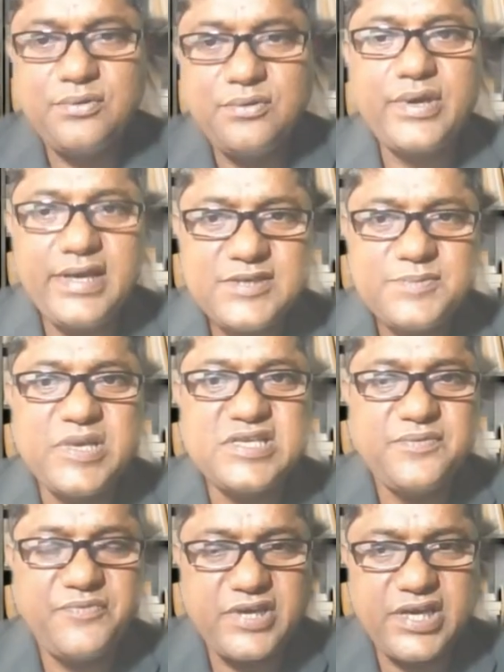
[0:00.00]
Okay,
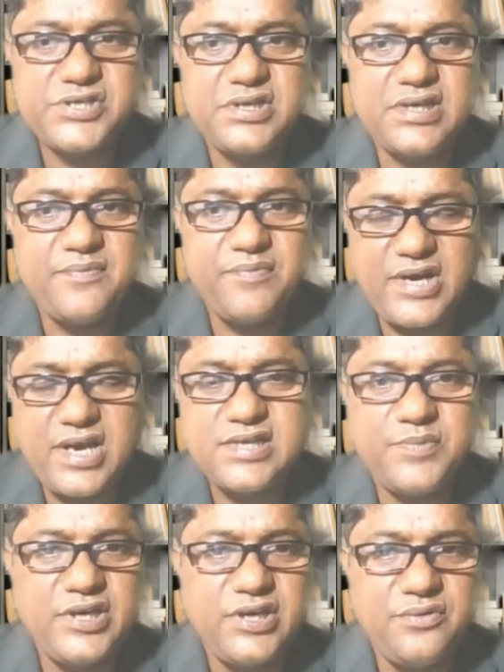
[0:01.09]
specification,
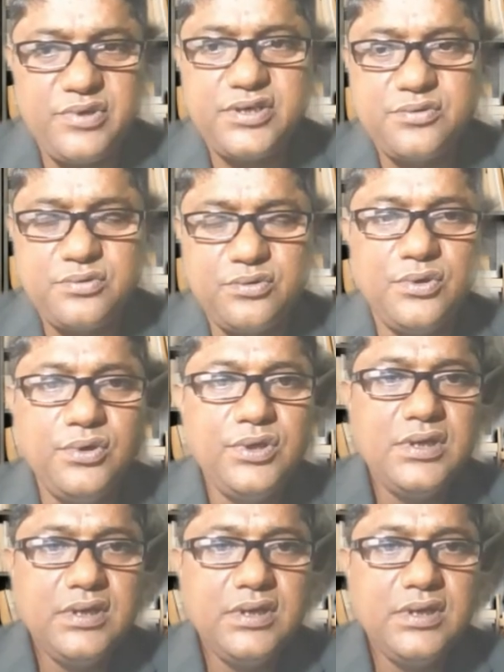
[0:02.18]
advertisement, you need to know